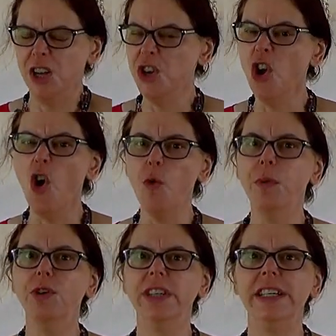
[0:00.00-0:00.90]

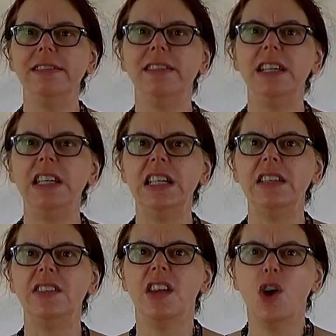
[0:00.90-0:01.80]
noble in
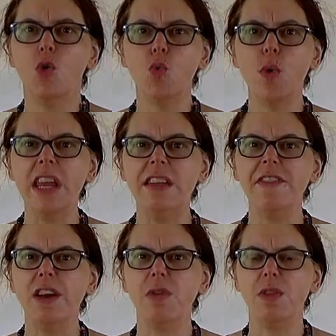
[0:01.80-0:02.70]
deeds,
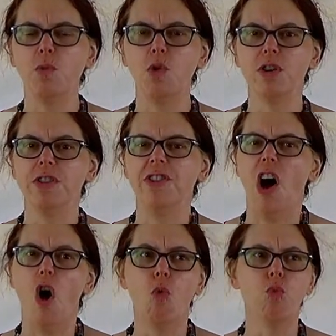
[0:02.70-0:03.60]
weaving with words
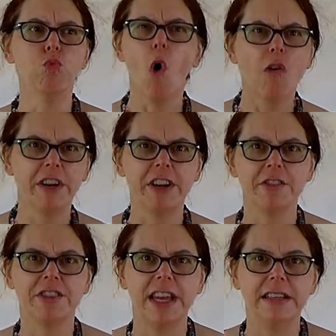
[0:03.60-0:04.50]
a
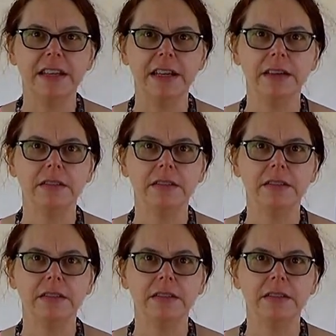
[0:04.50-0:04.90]
warrior's ending.